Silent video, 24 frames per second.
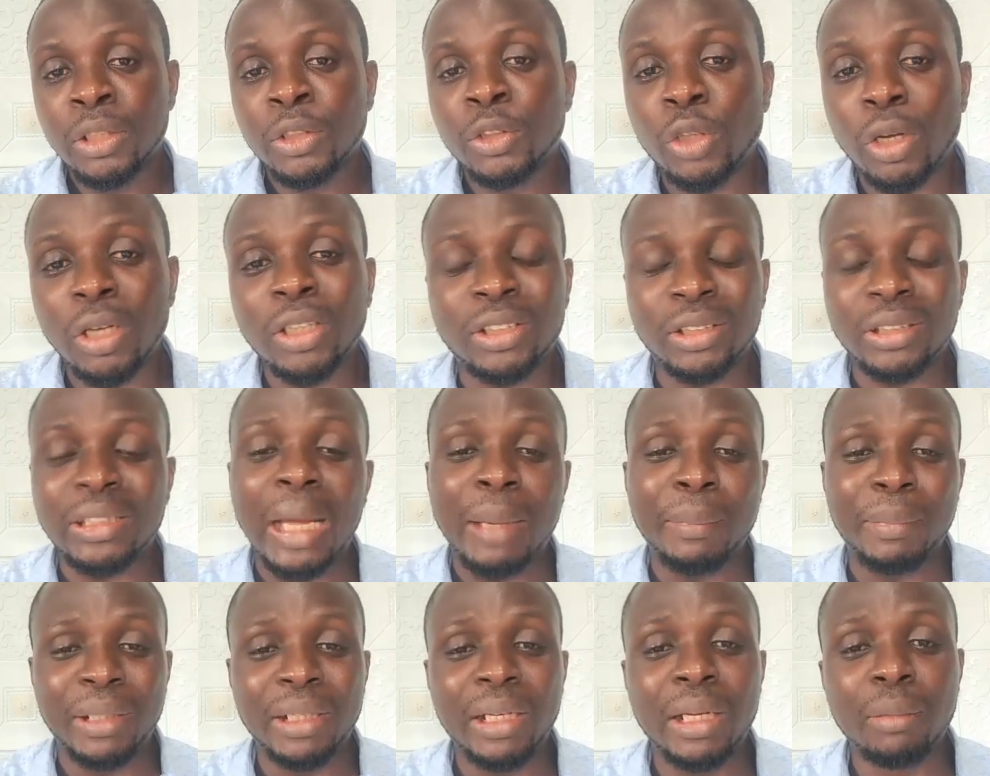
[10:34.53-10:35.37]
Just
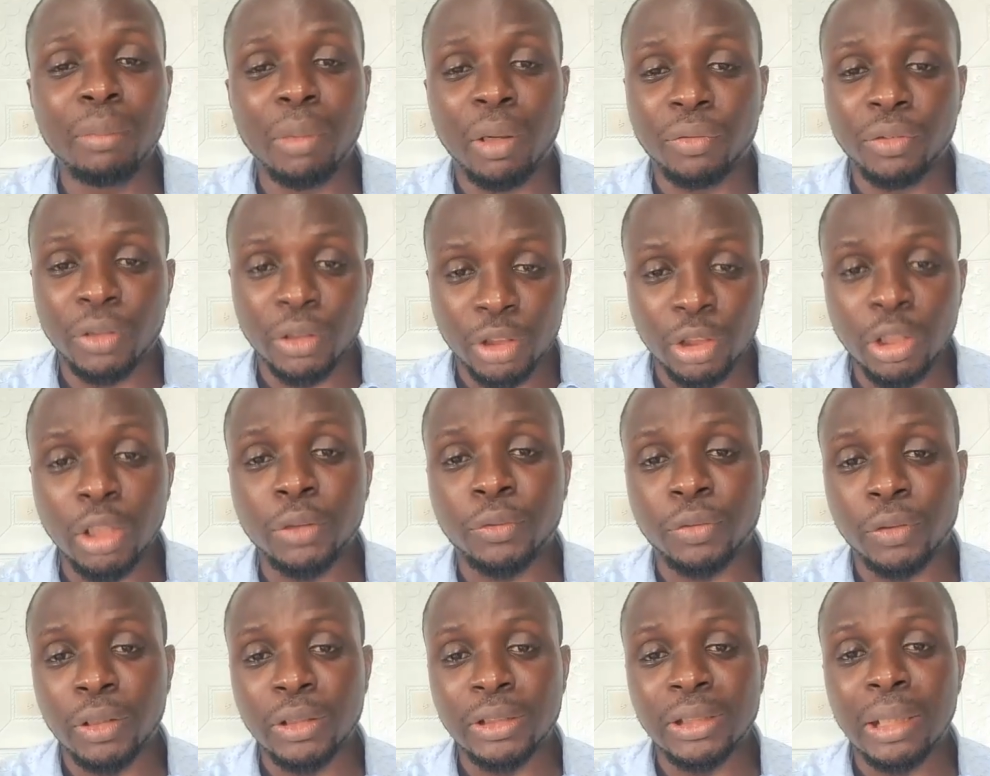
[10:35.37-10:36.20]
type the name of your
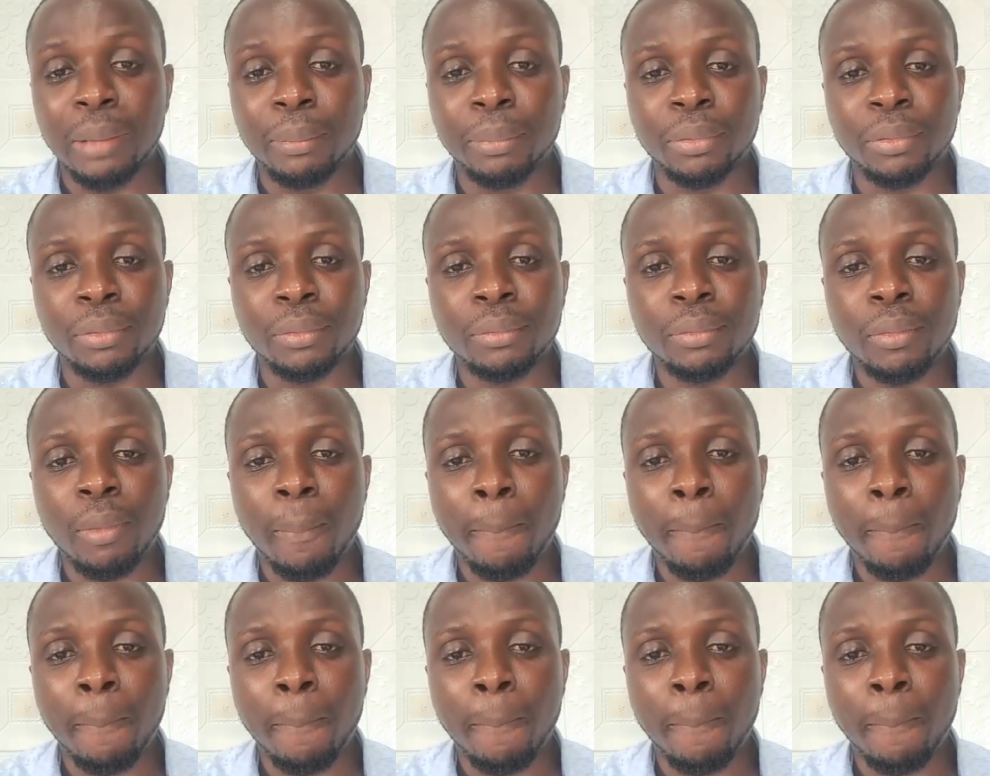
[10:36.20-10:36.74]
church, for example.